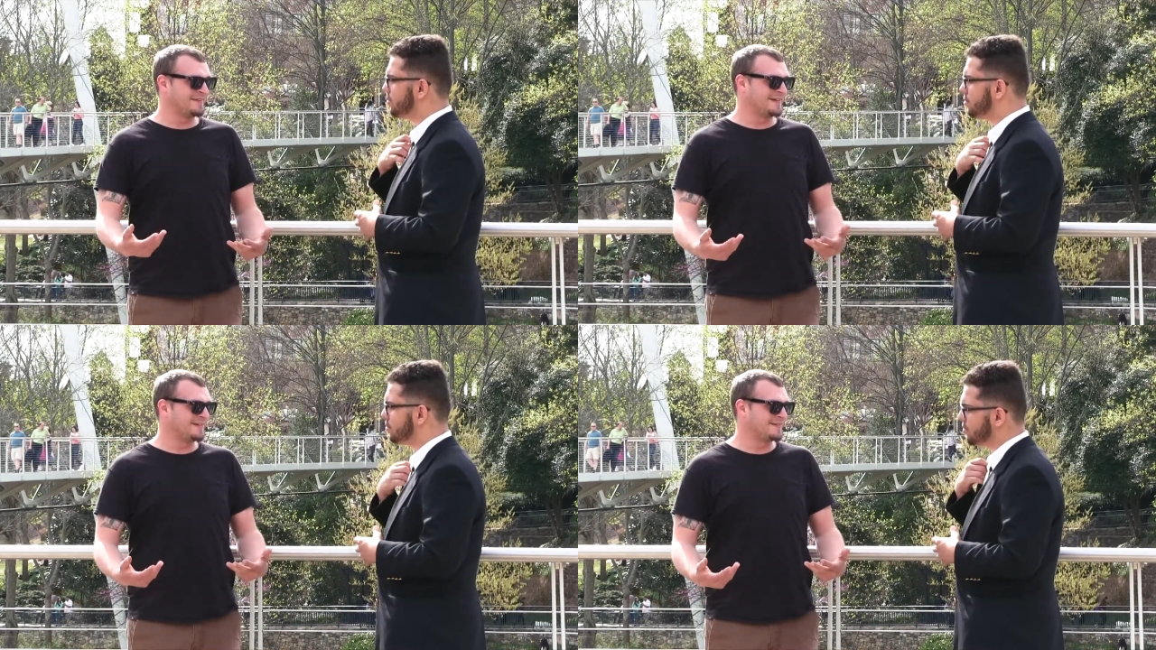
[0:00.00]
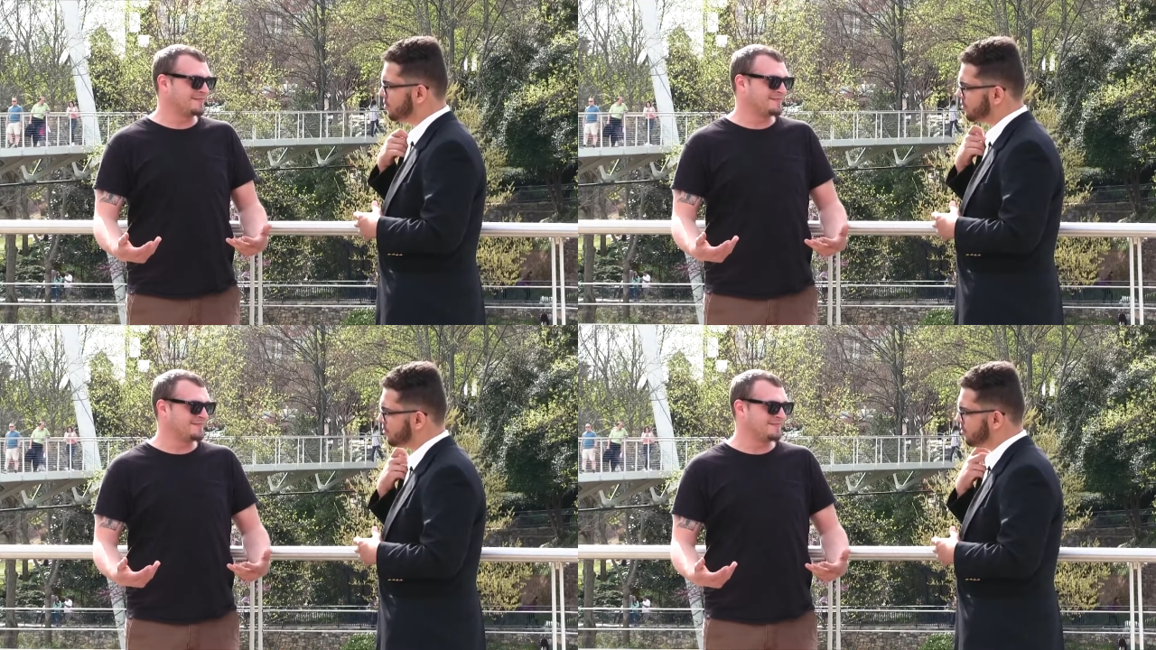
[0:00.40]
Speaker 1: uh,
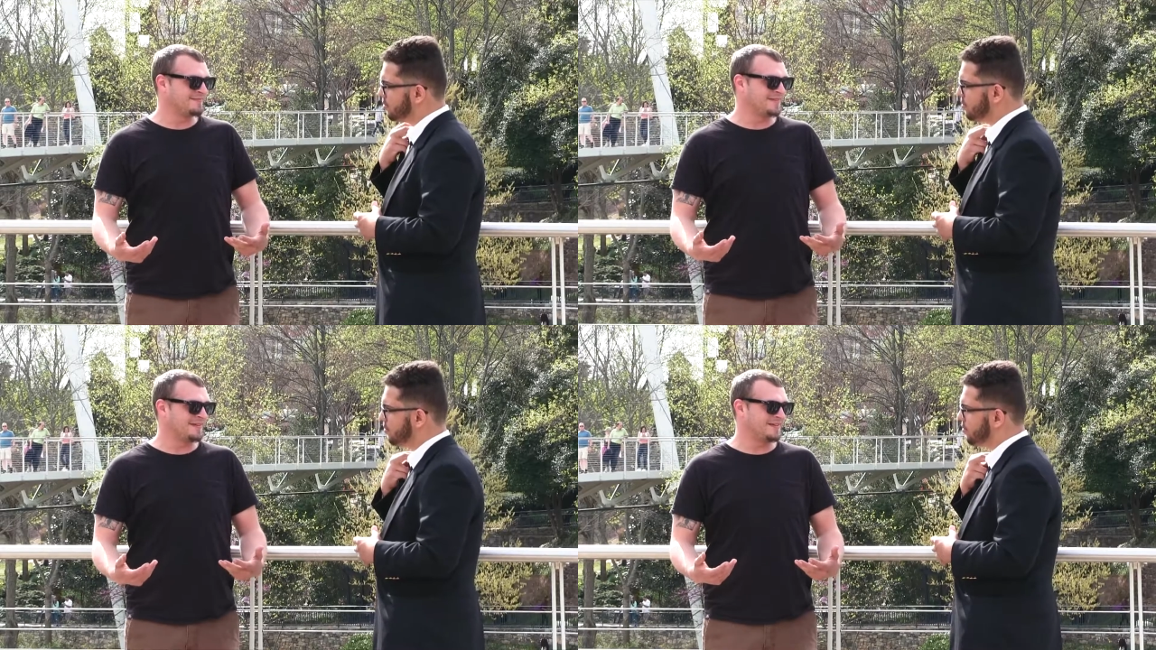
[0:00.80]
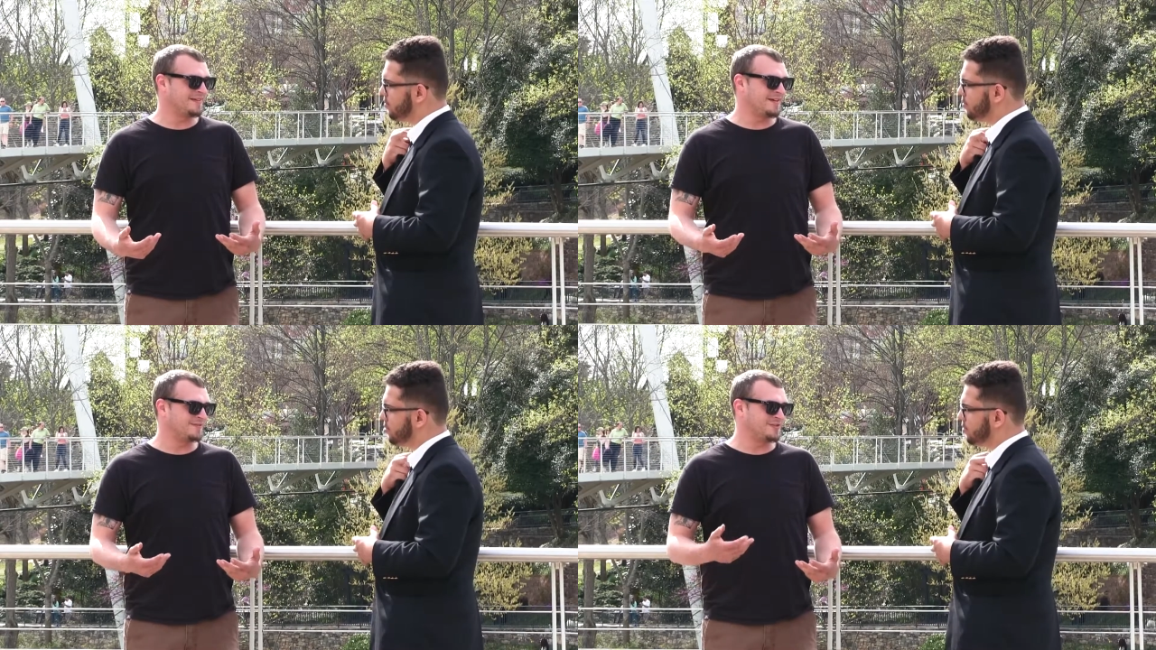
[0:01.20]

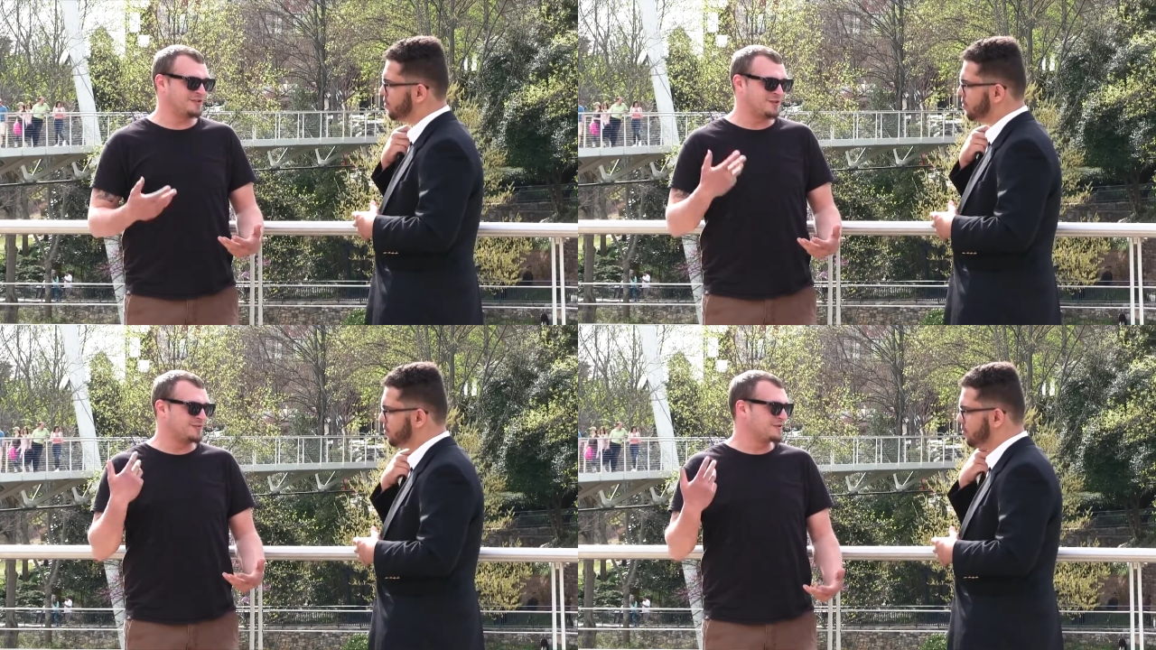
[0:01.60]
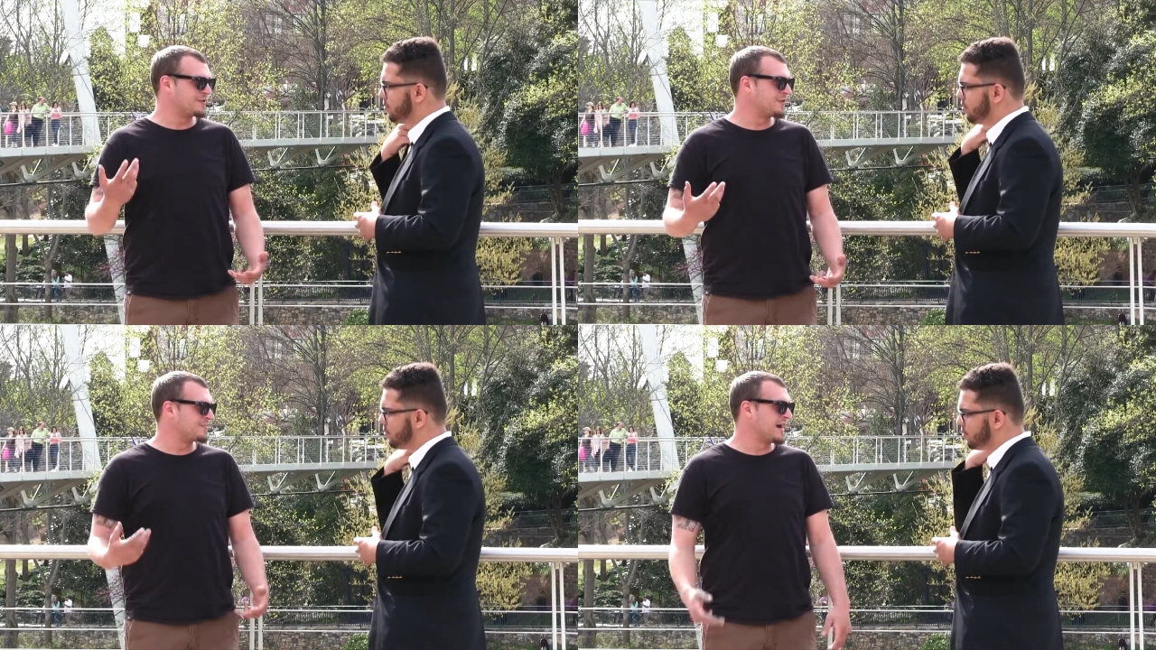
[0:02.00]
you have to choose
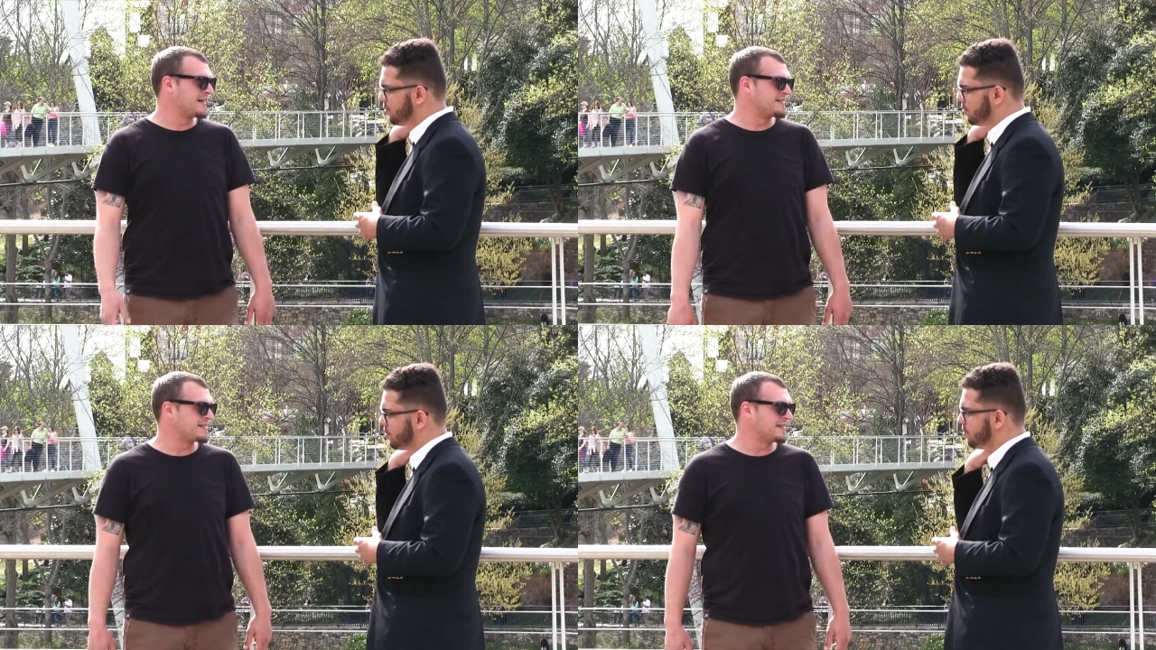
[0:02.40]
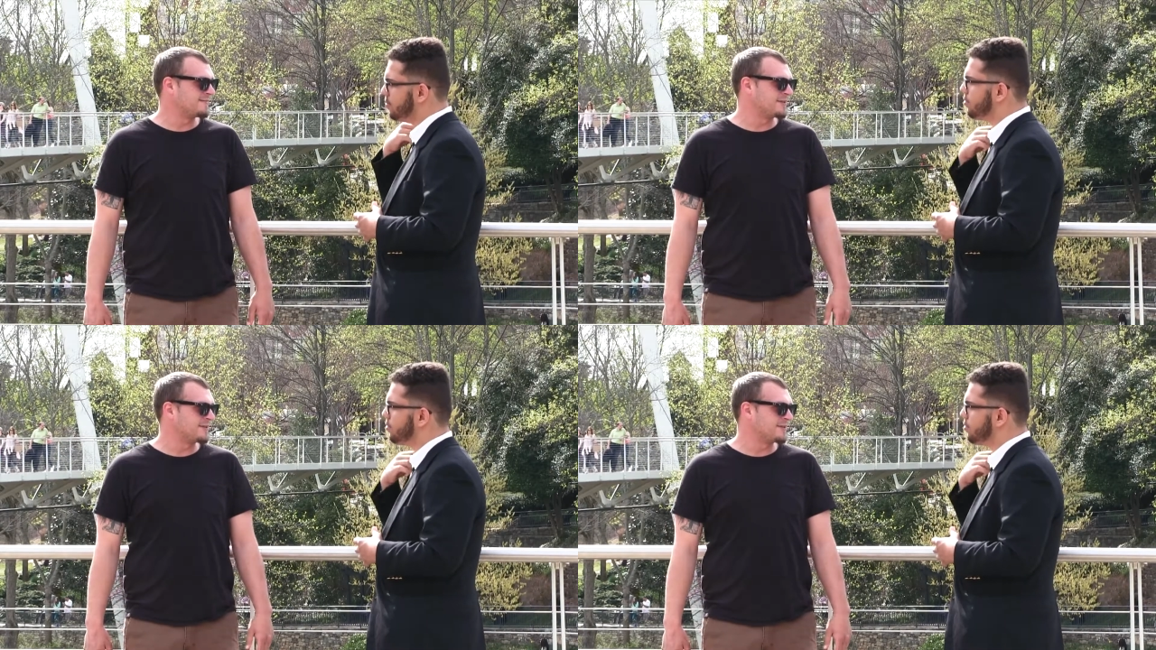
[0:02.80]
your own mindset.